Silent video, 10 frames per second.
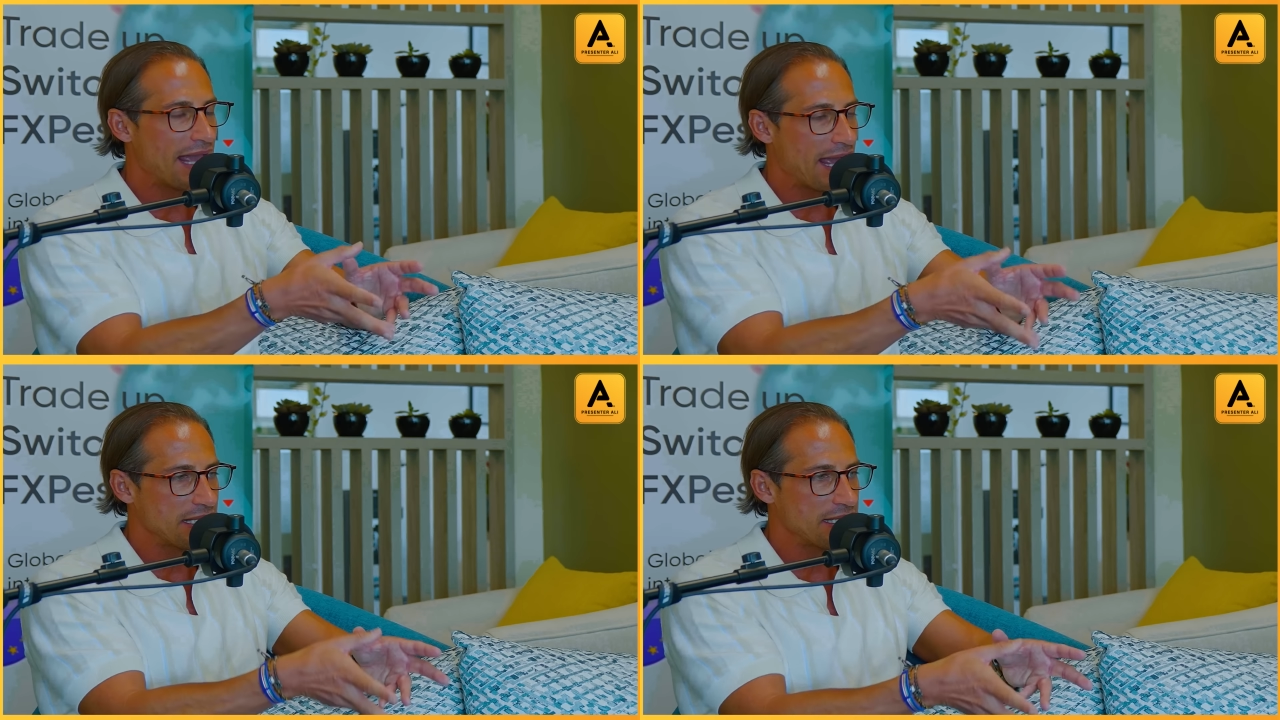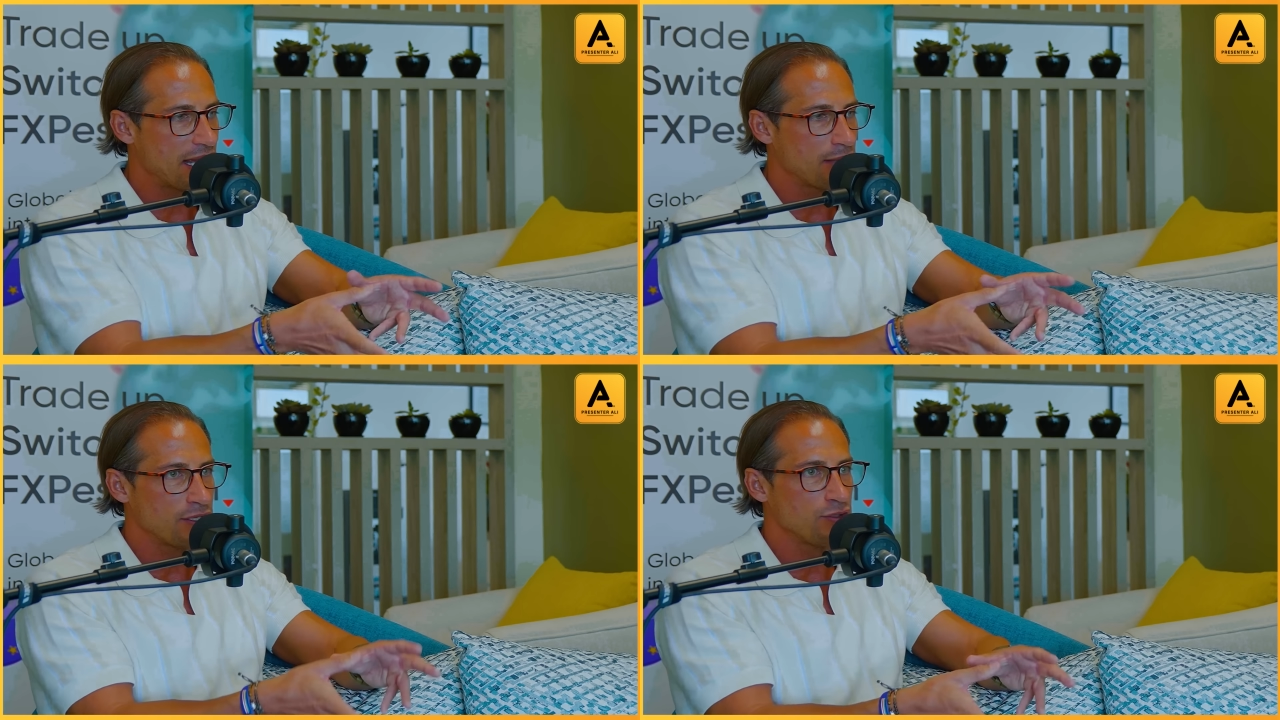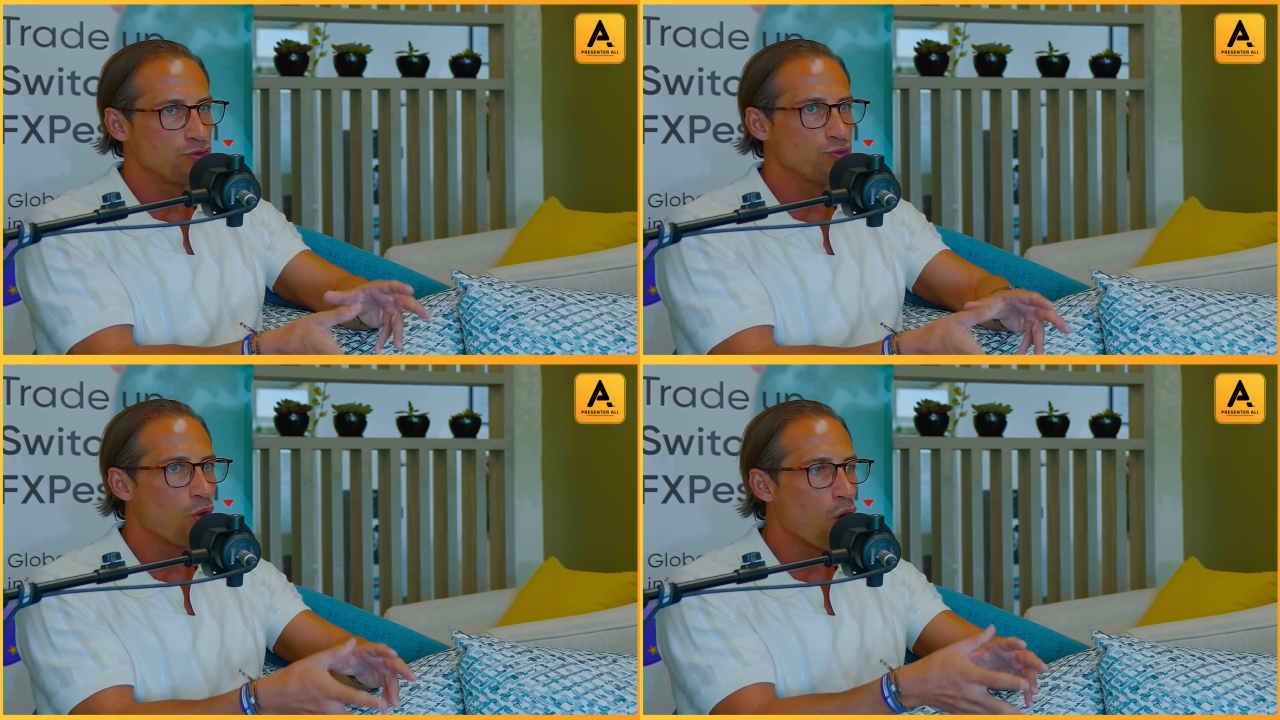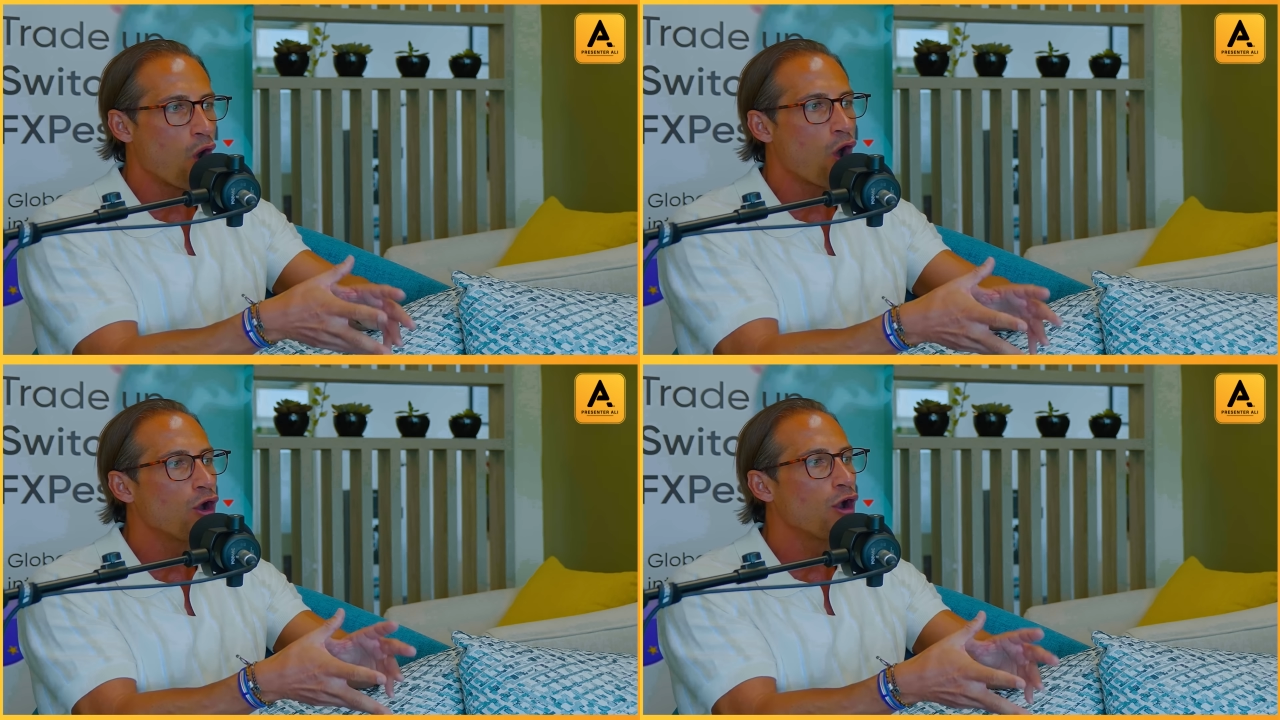And then when you do
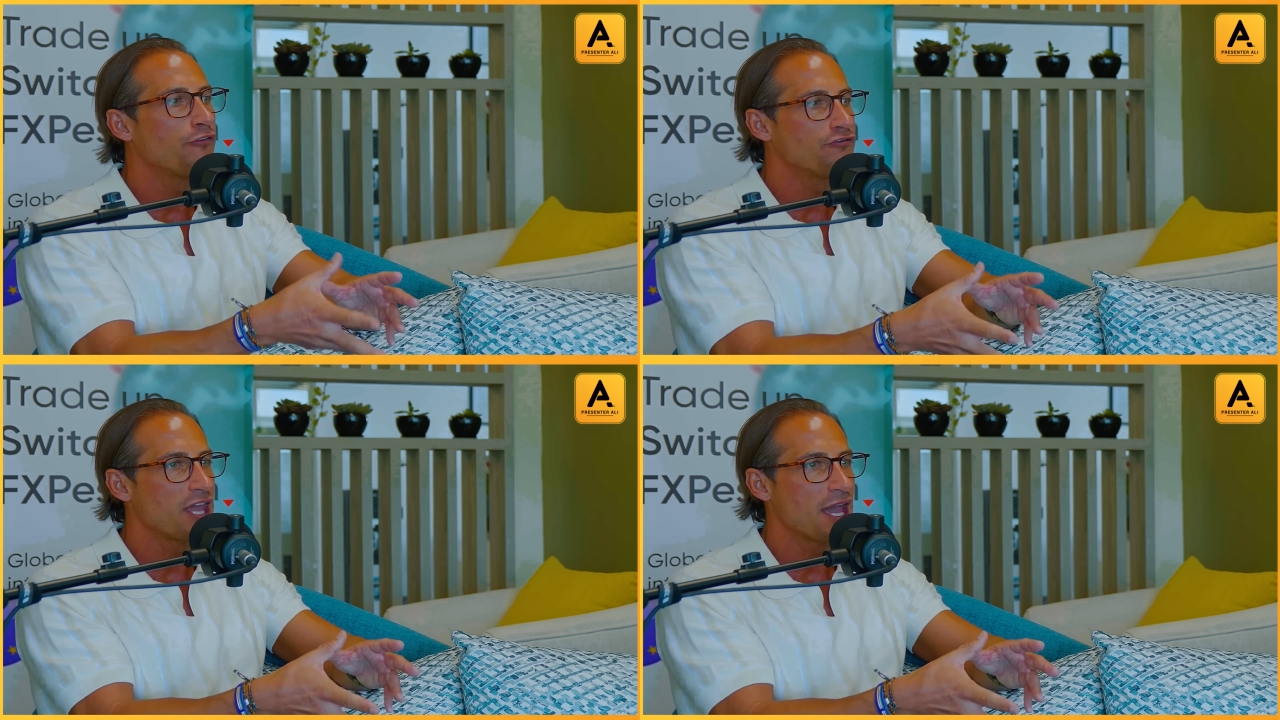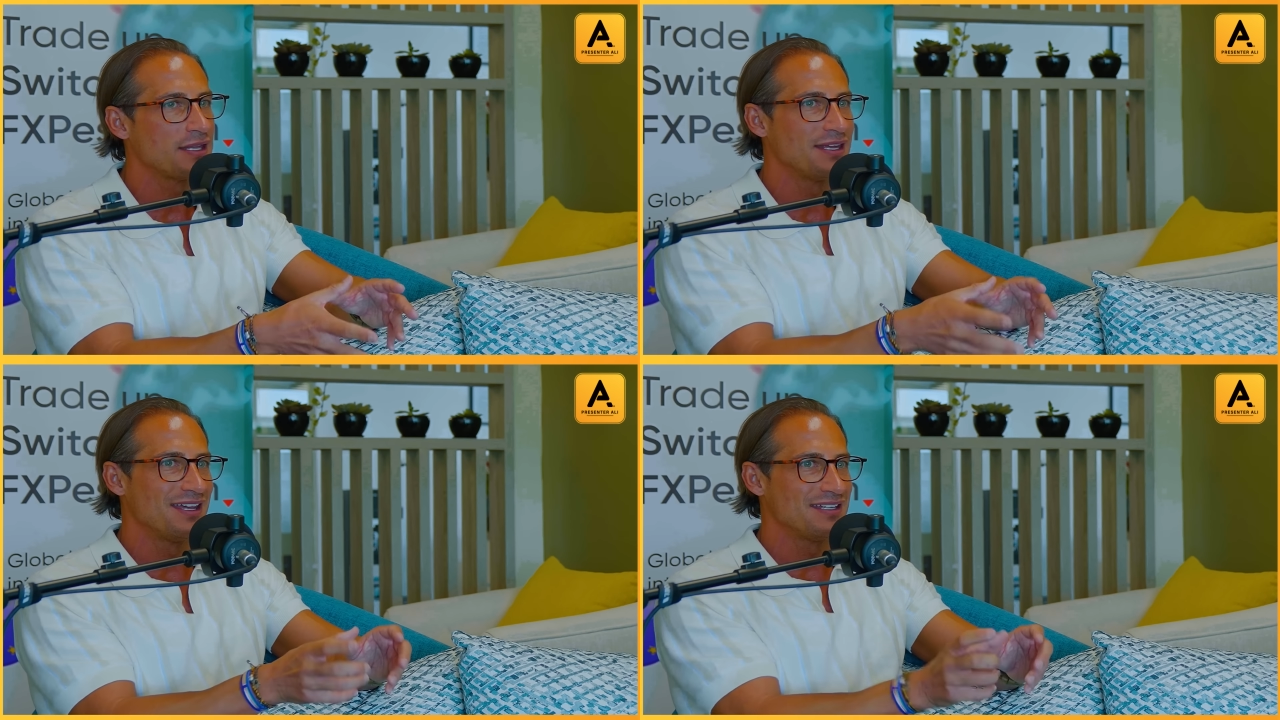all of that,